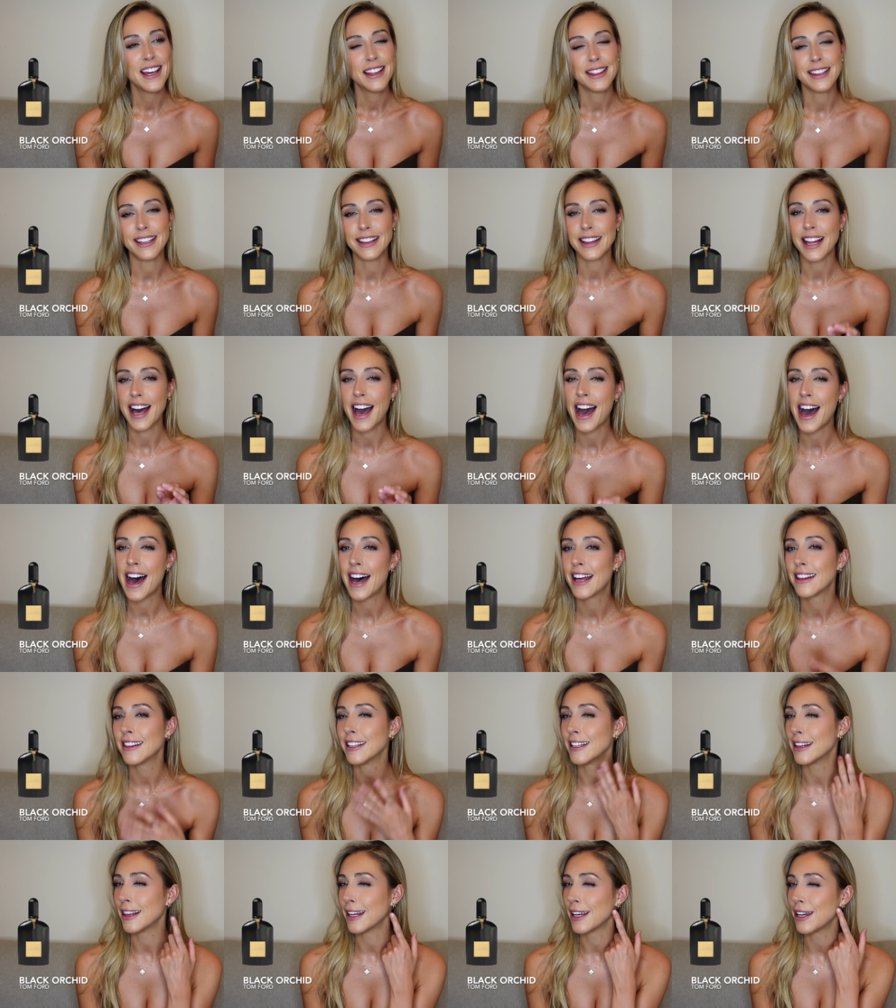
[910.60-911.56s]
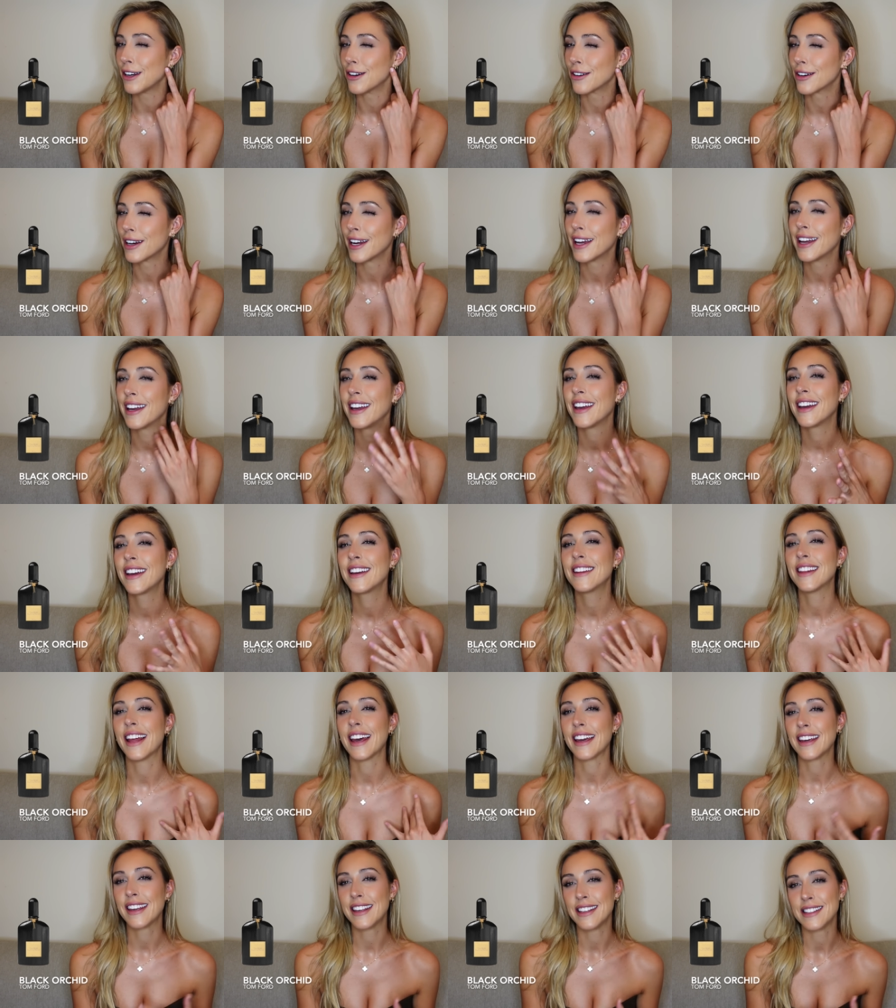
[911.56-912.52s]
little hat, little earring,
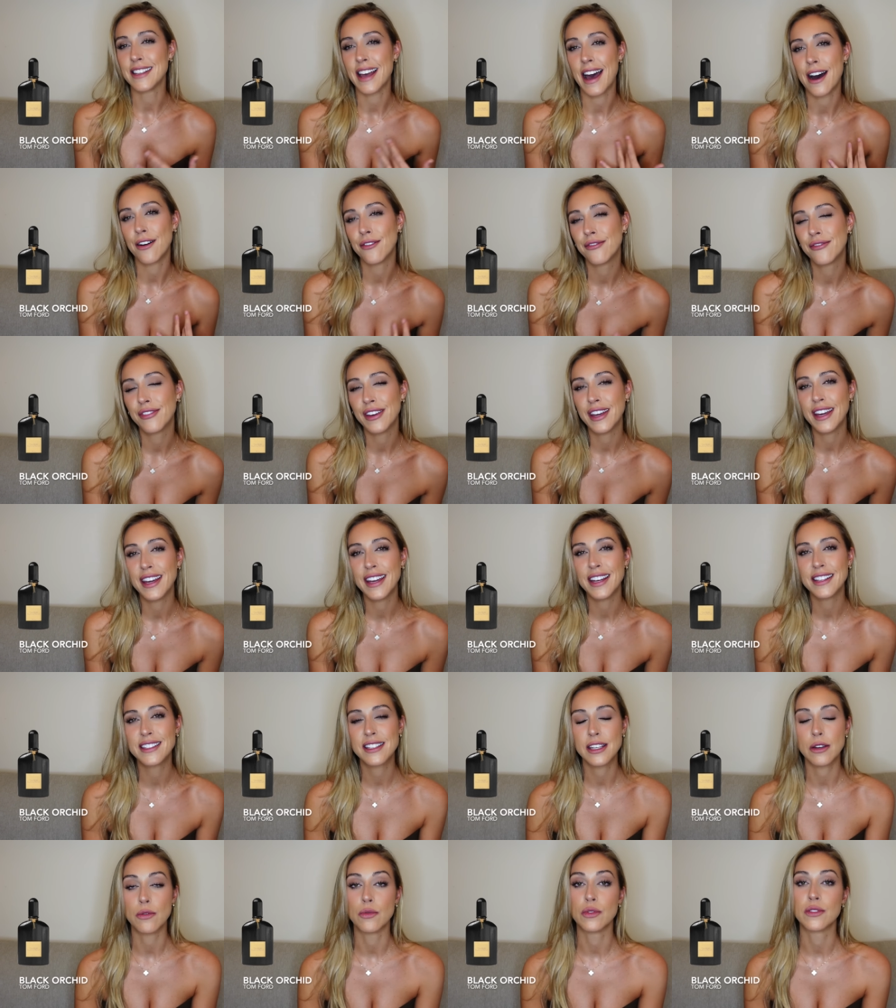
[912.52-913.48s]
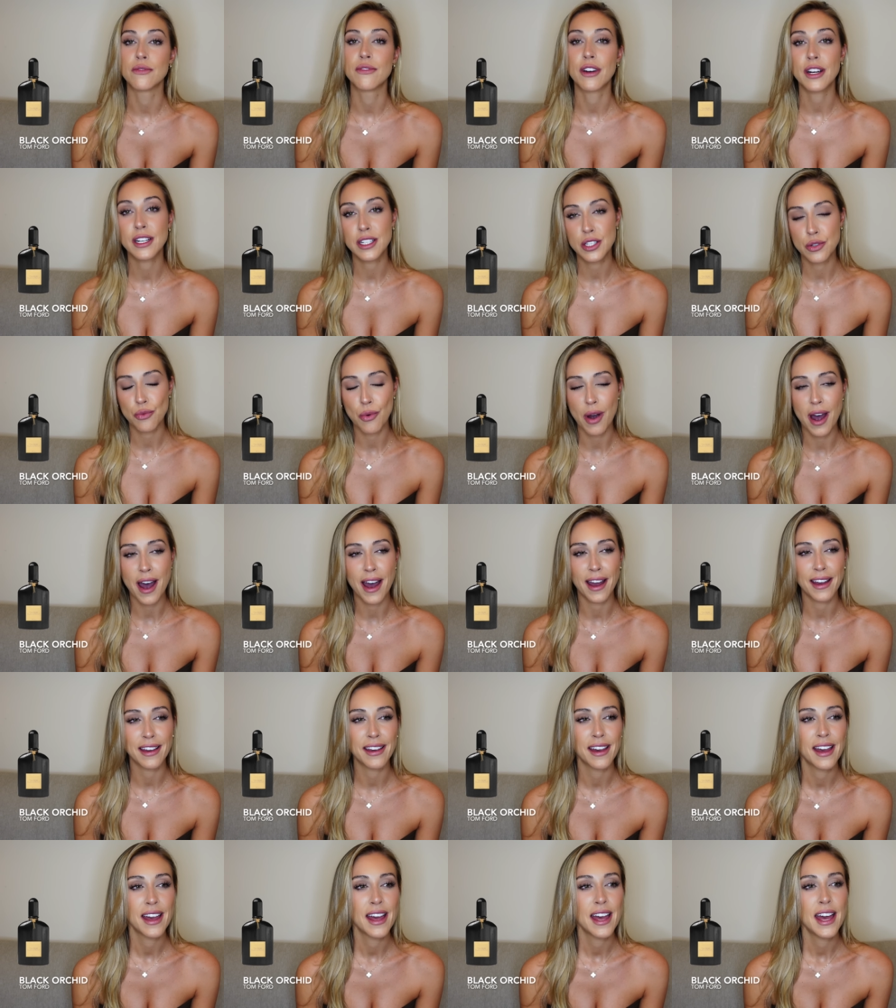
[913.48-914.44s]
like his outfits, he was very
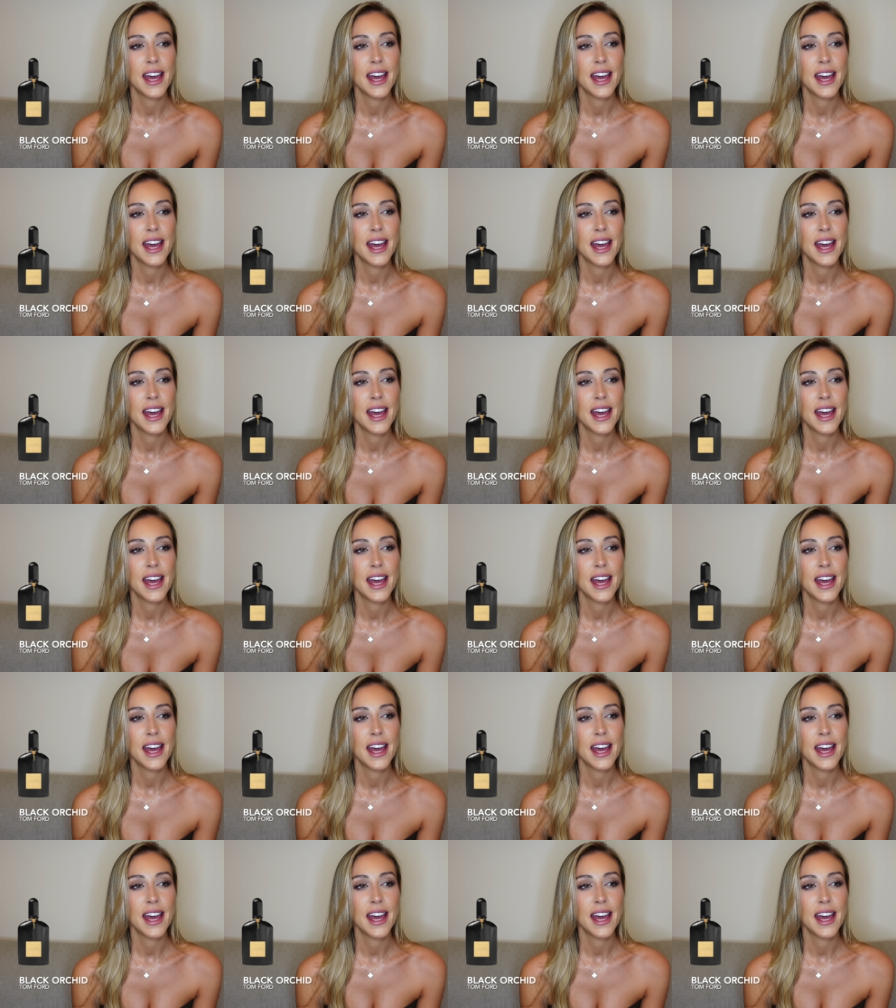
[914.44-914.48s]
swag.